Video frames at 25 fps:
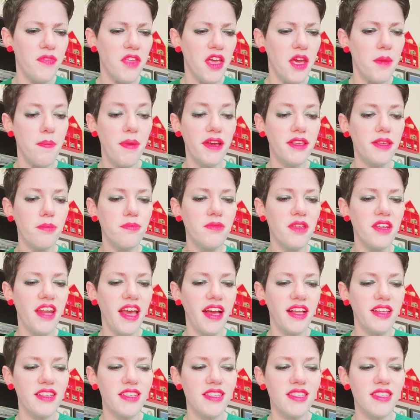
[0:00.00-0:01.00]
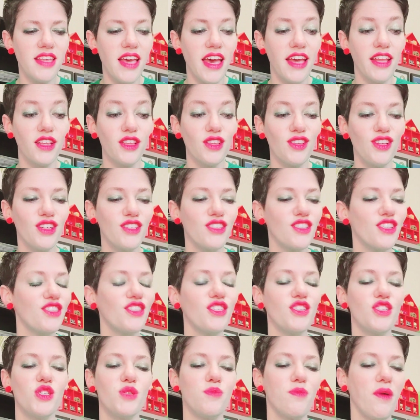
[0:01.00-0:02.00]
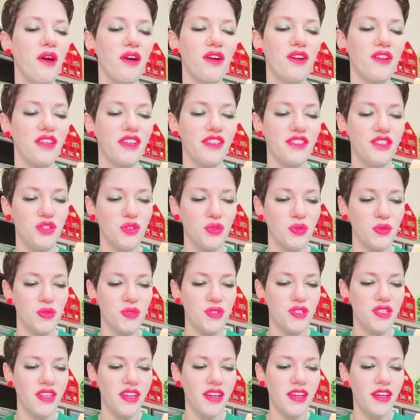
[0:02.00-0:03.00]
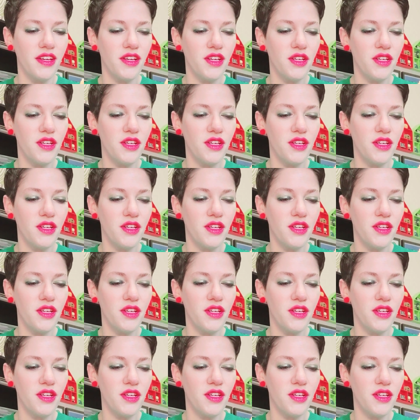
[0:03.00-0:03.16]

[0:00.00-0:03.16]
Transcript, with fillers: He picked up the necklace and looked at the sparkling jewels.